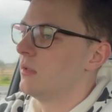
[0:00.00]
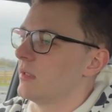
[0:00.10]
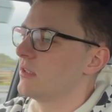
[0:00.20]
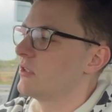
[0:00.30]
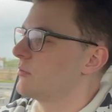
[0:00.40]

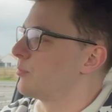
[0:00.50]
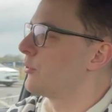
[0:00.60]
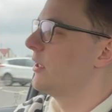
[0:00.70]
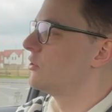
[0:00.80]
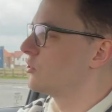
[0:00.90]
there's this
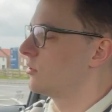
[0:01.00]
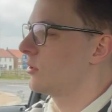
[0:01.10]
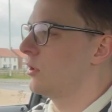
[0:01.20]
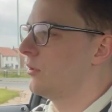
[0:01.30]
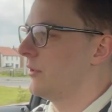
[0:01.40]
bridge
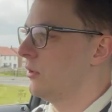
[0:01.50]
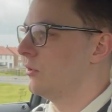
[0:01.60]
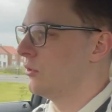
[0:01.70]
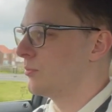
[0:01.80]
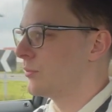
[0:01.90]
called
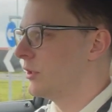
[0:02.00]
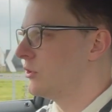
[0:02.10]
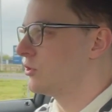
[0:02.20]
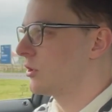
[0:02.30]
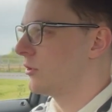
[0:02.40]
the Ouse
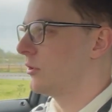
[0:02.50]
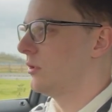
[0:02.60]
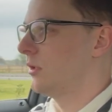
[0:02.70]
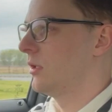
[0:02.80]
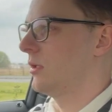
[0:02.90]
Bridge
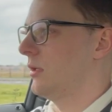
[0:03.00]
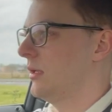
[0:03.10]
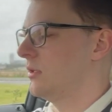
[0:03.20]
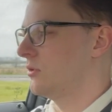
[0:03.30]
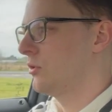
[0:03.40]
currently.
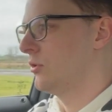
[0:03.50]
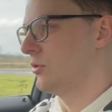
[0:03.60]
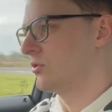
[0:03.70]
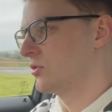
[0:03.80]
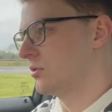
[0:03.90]
It
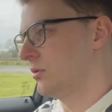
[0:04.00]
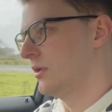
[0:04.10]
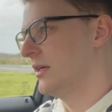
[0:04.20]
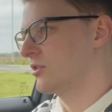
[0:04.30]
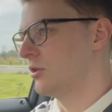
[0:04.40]
does,
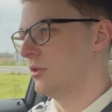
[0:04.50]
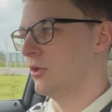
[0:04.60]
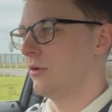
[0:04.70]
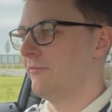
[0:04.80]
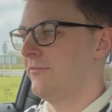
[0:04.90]
it's currently
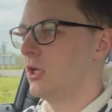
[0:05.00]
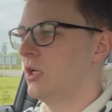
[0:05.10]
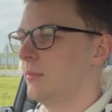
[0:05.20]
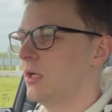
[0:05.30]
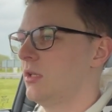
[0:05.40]
on a
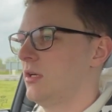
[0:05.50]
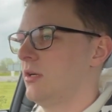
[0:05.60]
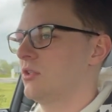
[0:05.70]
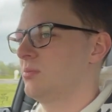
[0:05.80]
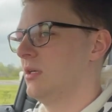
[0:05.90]
30 mile an
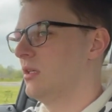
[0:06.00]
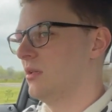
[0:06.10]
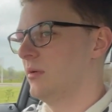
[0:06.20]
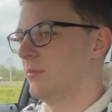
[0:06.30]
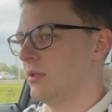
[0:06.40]
hour speed
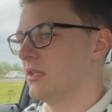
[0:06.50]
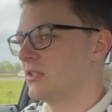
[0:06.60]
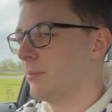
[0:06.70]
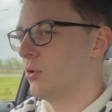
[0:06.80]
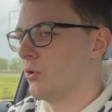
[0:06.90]
limit, but there's
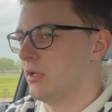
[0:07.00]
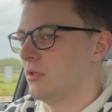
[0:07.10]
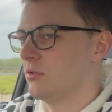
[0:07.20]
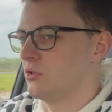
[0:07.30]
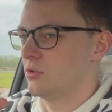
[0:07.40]
a point
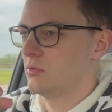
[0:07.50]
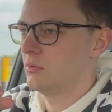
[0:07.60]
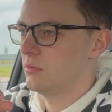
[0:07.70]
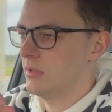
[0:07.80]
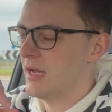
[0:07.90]

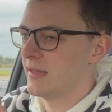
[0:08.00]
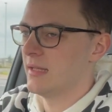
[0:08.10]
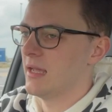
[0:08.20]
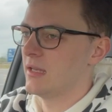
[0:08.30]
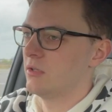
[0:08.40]
at
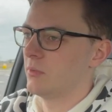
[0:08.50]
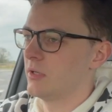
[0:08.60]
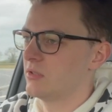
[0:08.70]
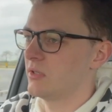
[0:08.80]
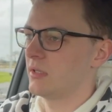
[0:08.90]
the end where
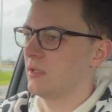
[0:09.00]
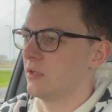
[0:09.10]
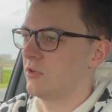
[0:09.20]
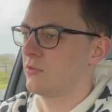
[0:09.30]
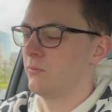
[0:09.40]
it's like it
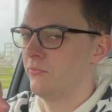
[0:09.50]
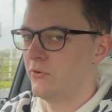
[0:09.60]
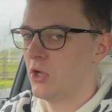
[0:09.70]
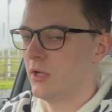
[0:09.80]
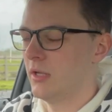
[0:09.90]
goes from
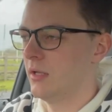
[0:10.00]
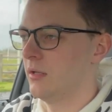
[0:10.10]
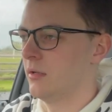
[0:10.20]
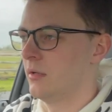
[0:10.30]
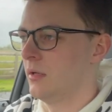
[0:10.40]
30
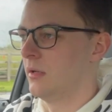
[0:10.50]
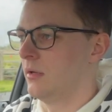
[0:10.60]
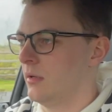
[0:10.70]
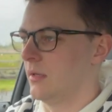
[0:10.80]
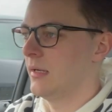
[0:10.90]

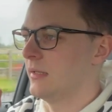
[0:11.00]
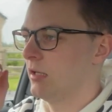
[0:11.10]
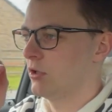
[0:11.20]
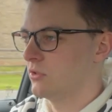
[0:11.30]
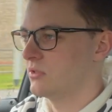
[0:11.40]
and then
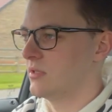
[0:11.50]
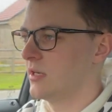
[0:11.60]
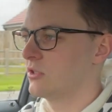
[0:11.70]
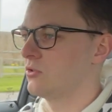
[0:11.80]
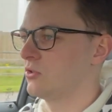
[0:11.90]
it goes to the
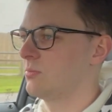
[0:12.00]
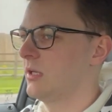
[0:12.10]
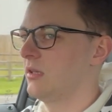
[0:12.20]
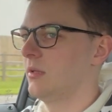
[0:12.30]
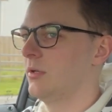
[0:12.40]
national
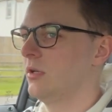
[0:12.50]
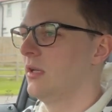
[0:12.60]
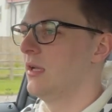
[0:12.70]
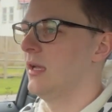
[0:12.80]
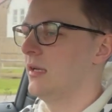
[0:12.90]
speed limit.
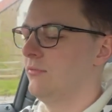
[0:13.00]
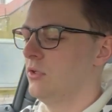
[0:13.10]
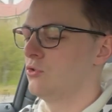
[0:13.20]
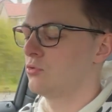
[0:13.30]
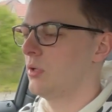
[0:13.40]
And if
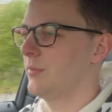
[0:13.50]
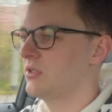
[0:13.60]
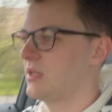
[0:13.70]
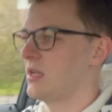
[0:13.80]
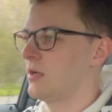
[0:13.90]
you drop this
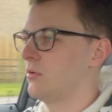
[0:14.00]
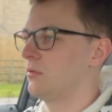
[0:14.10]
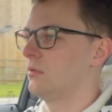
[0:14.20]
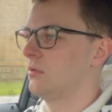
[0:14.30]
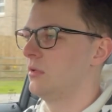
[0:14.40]

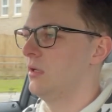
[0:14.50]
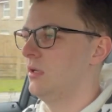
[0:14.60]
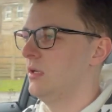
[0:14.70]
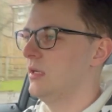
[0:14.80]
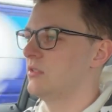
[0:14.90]

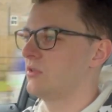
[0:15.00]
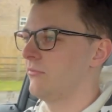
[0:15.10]
down into